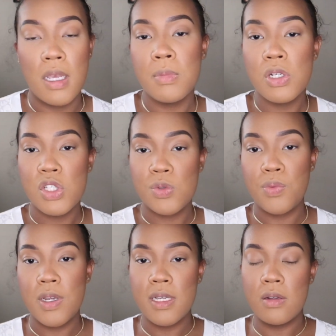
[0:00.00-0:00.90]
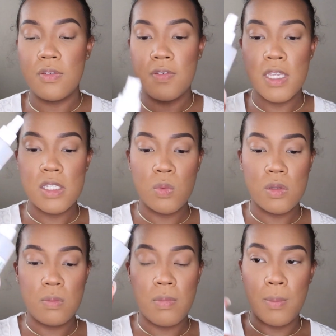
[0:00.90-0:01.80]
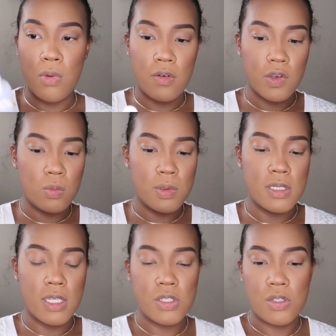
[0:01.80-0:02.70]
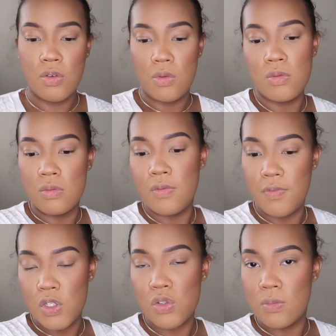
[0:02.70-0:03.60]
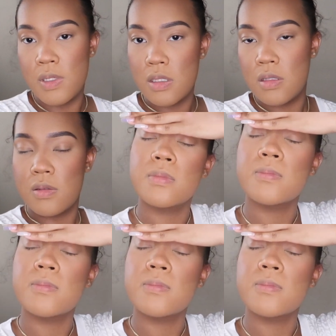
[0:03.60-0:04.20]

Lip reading: I'm going to spray down the face with my Mario Badescu facial mist.